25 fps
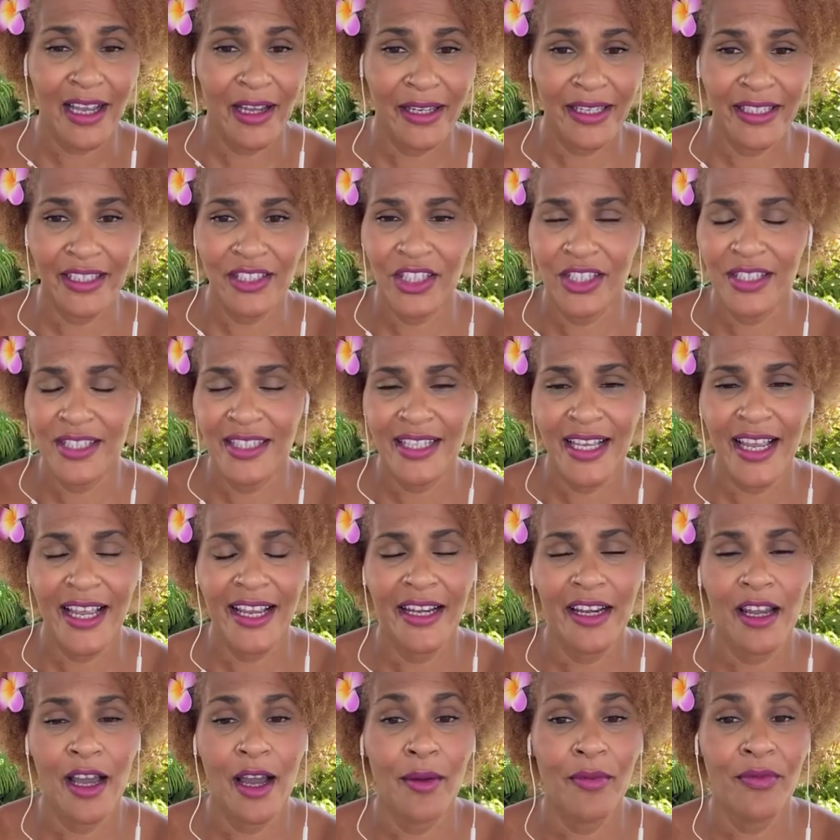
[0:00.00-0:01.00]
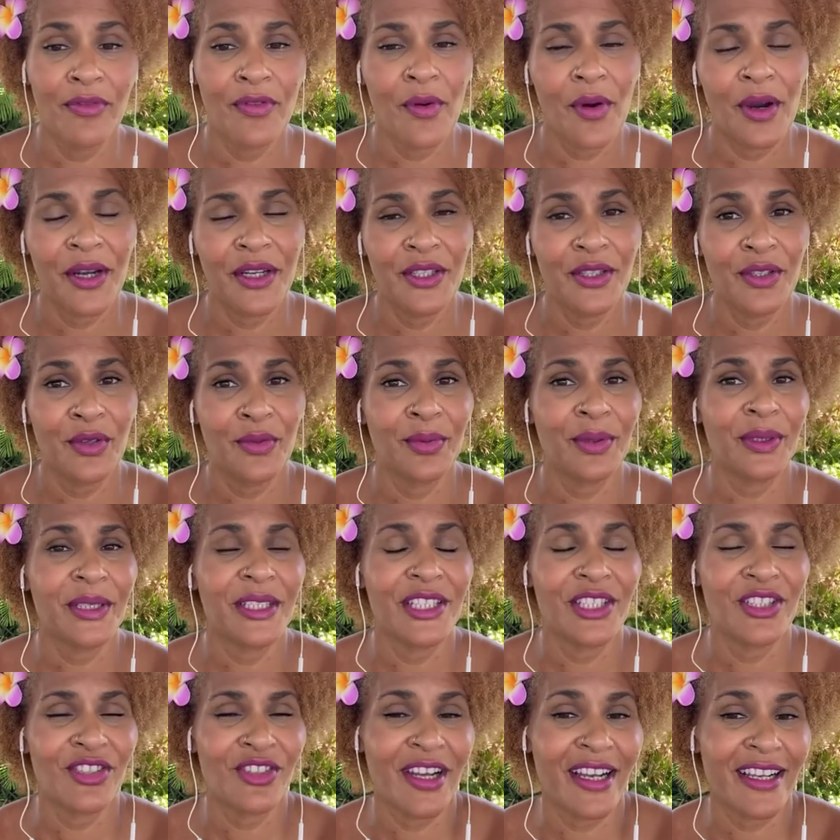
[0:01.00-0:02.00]
to sign up for, so please
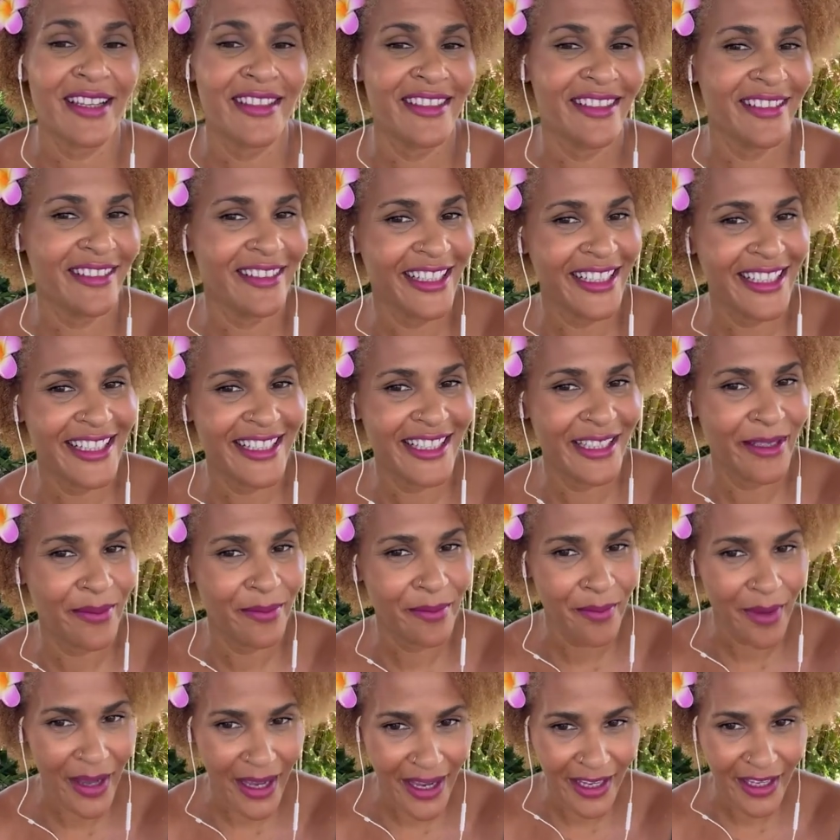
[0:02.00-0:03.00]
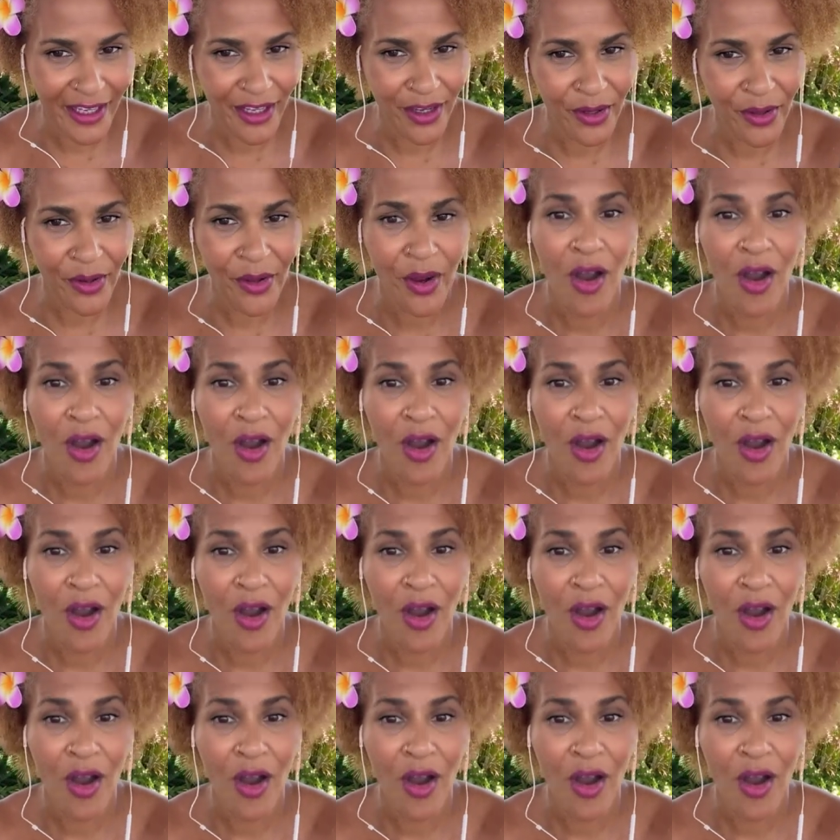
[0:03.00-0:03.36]
check the links in bio.